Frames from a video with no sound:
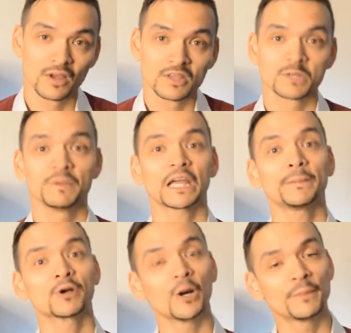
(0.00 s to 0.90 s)
To pick up
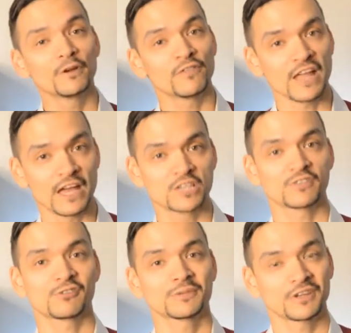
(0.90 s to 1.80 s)
a copy of The Age of
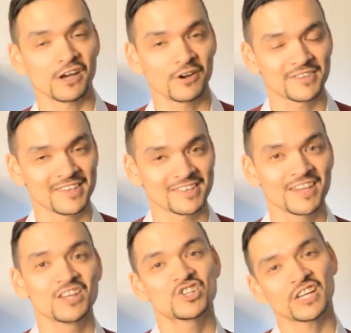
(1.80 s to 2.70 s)
Cryptocurrencies,
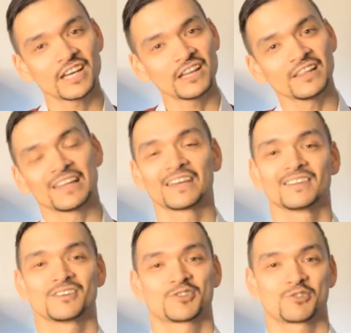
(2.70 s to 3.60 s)
check out a link in the
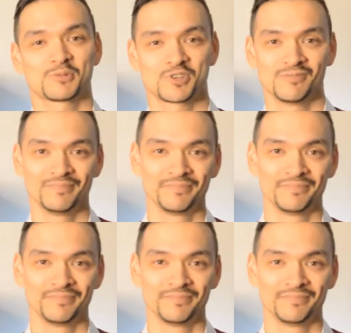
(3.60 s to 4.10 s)
description.